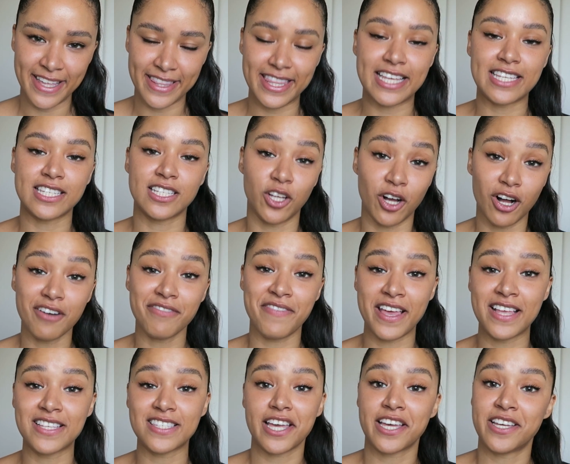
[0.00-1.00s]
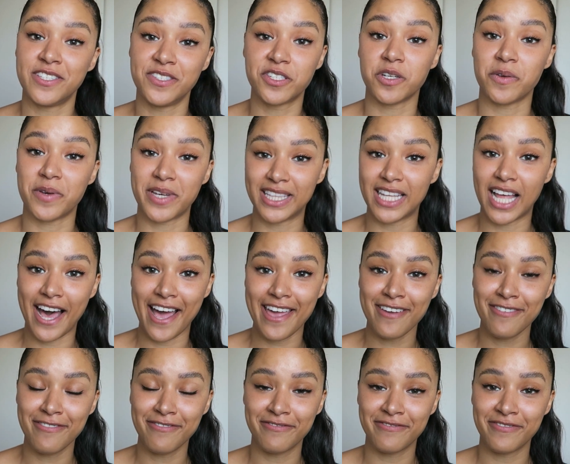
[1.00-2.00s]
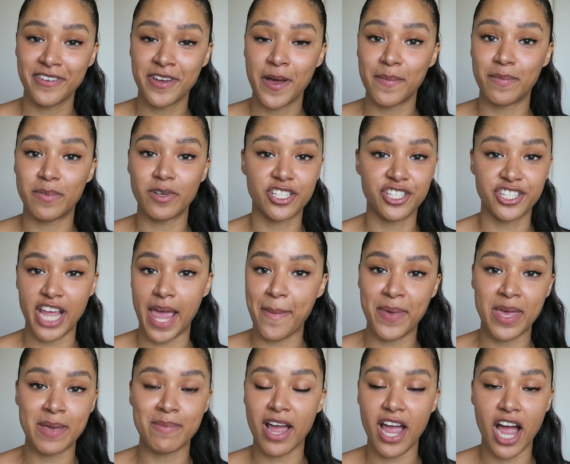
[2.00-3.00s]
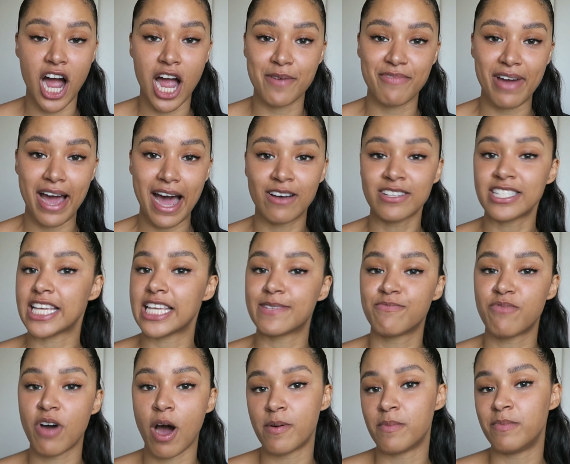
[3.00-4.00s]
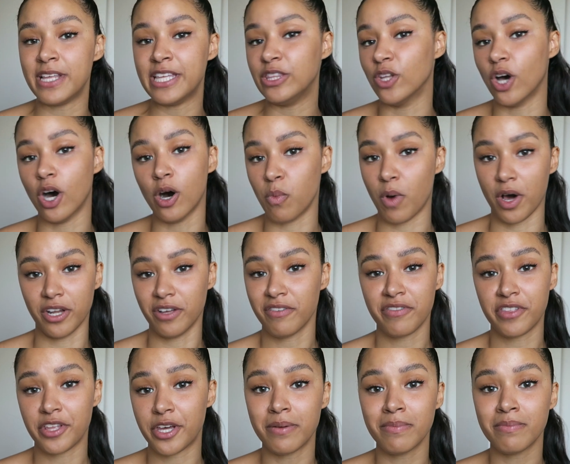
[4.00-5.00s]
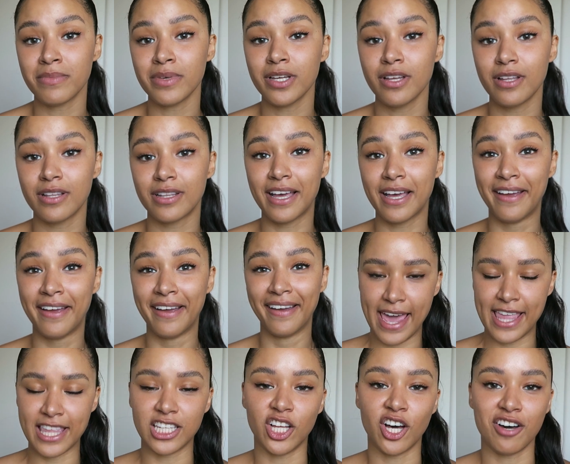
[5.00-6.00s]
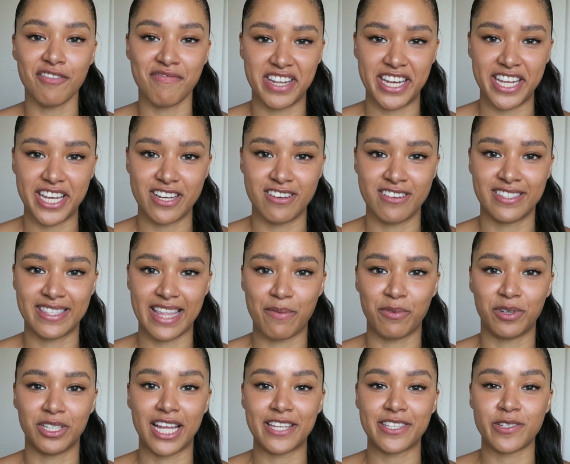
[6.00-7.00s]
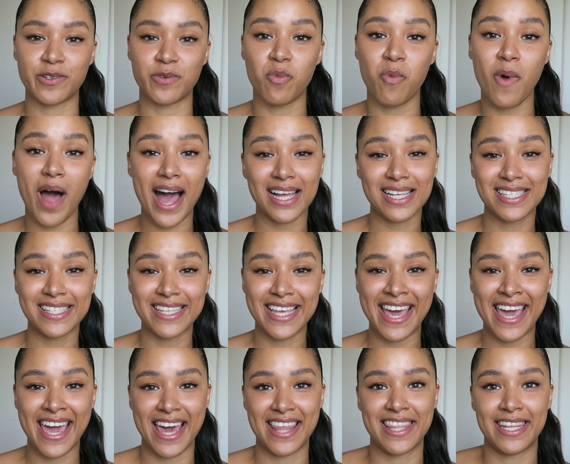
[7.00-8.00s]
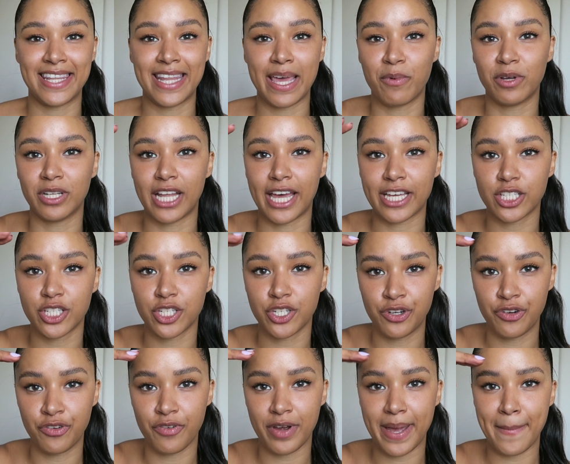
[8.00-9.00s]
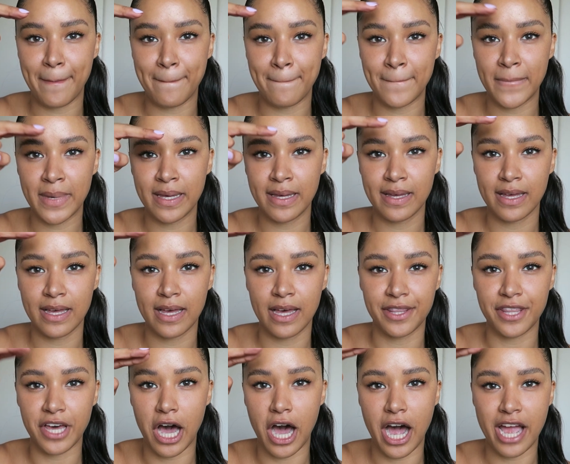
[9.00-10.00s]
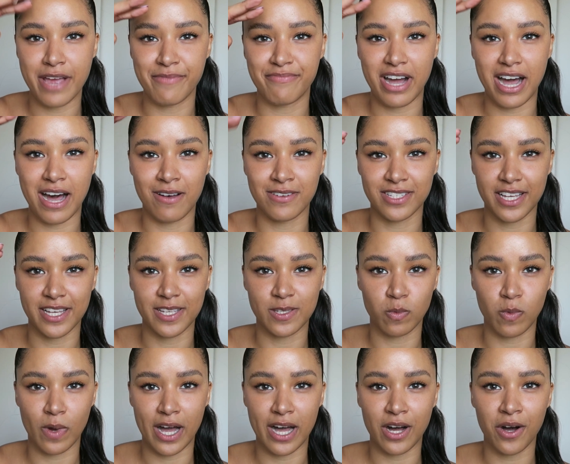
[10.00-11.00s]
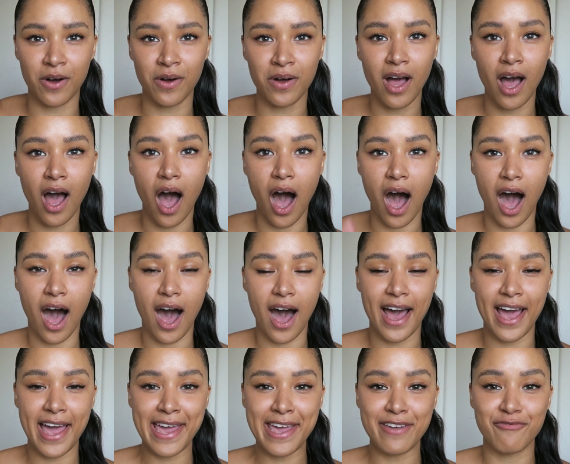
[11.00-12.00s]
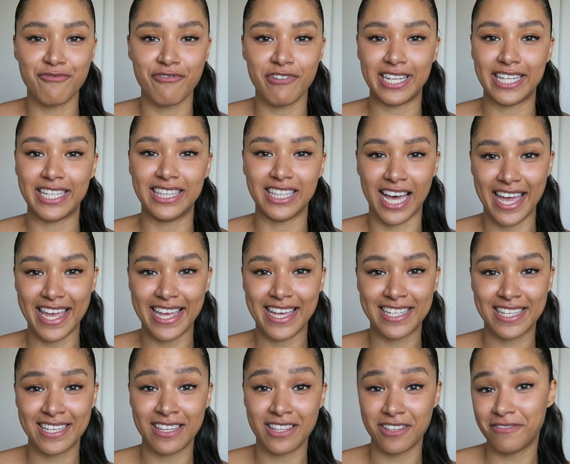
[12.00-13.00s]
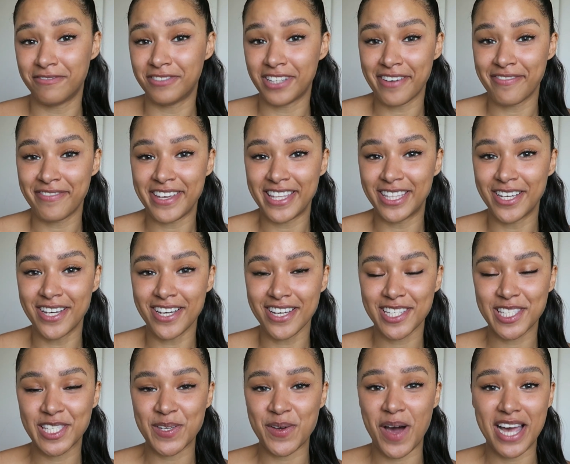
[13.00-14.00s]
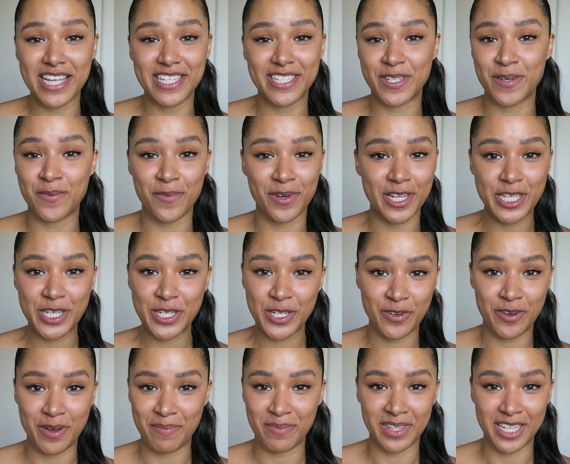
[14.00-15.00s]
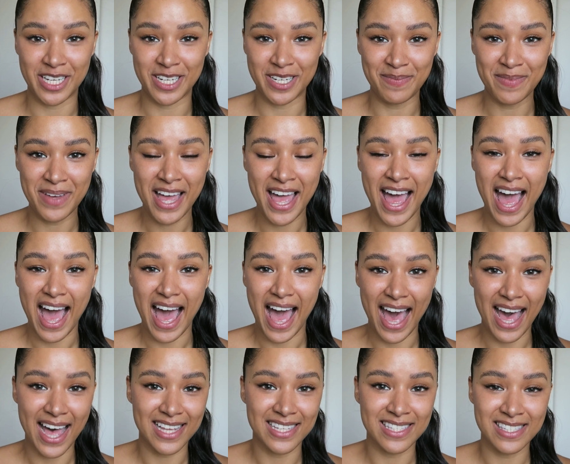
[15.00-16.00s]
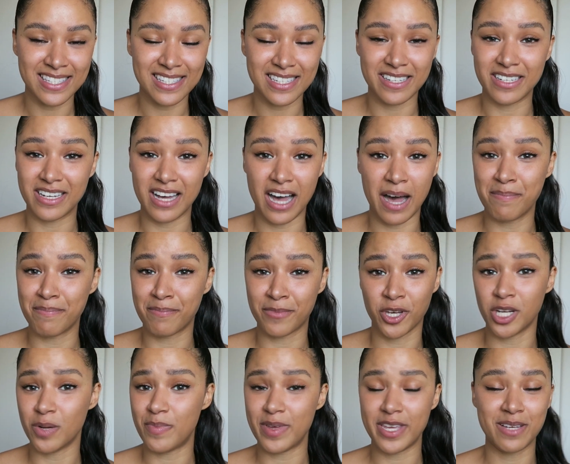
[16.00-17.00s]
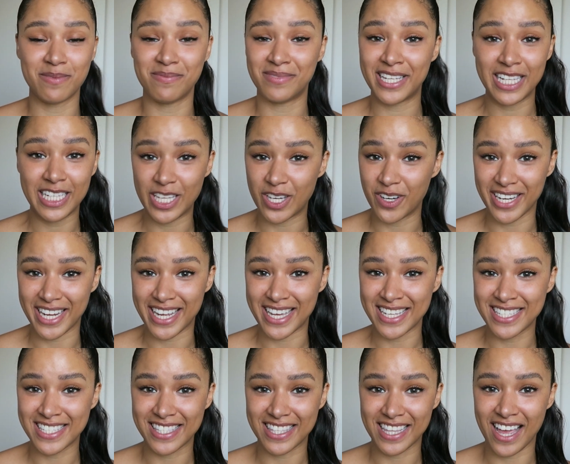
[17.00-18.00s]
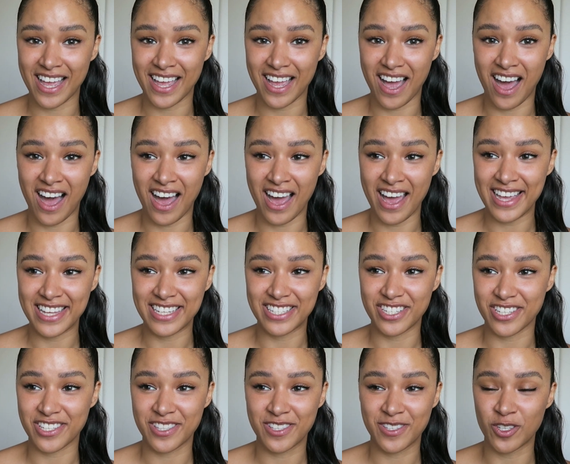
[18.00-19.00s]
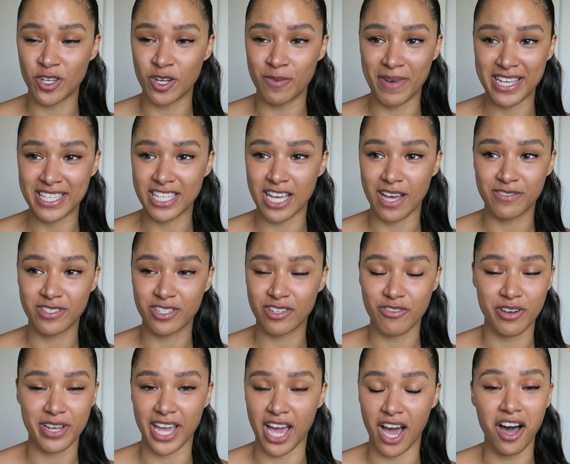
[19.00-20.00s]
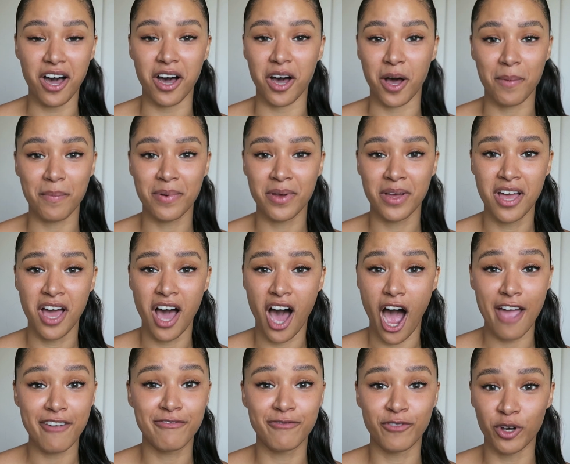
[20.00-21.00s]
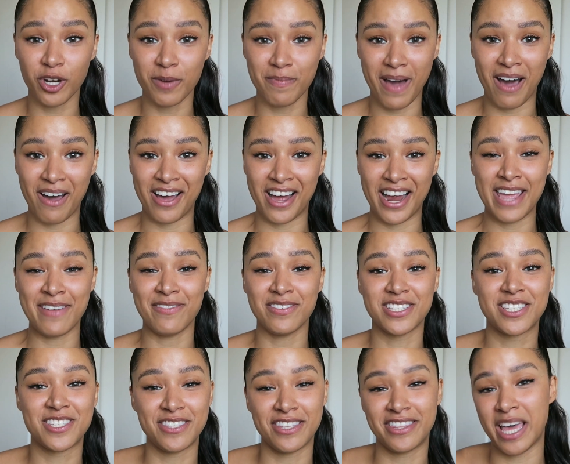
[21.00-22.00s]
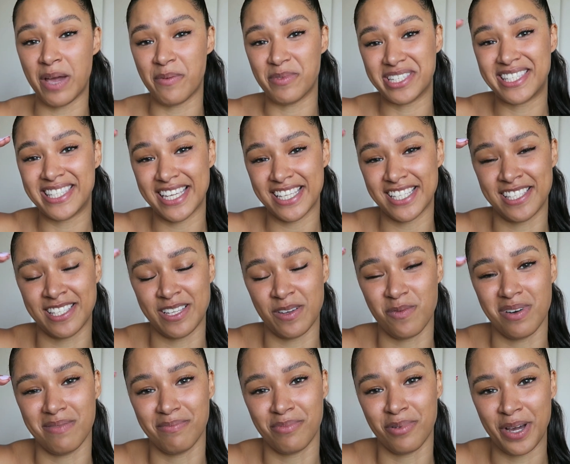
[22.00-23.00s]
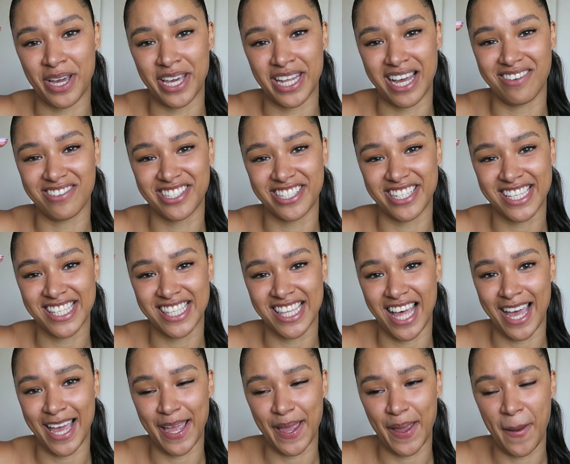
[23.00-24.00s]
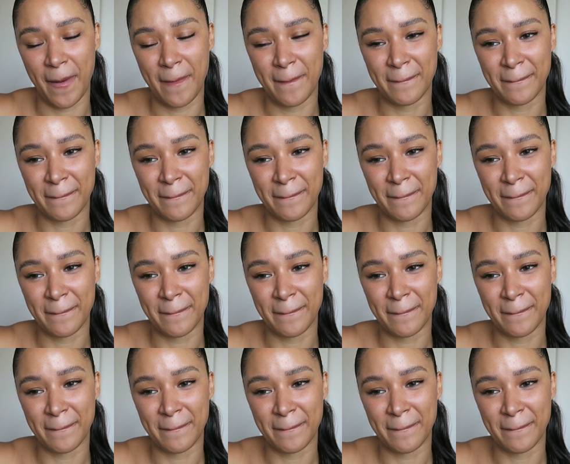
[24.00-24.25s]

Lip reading: there's a lot of things I can do in life, but shaping my eyebrows is probably not one of them. In a lot of videos they will like do waxing and then they will like trim the eyebrows as well. I really like the fluffy look, so I didn't want to trim them, and I'm gonna be completely honest, like I just saw myself screwing it up. I thought about it, I even stood there with scissors at one point and I was just like,